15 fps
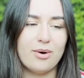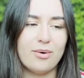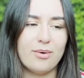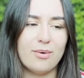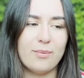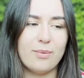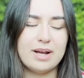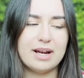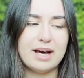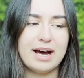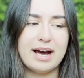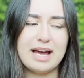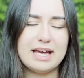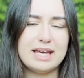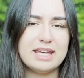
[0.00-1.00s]
when
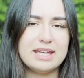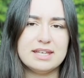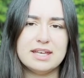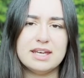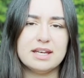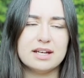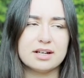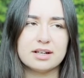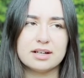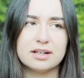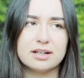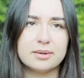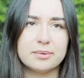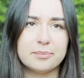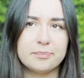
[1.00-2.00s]
I hear
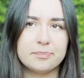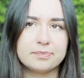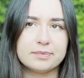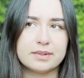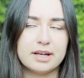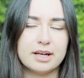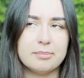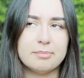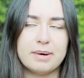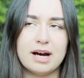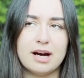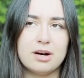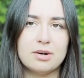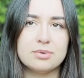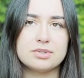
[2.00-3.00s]

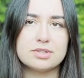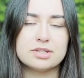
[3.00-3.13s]
about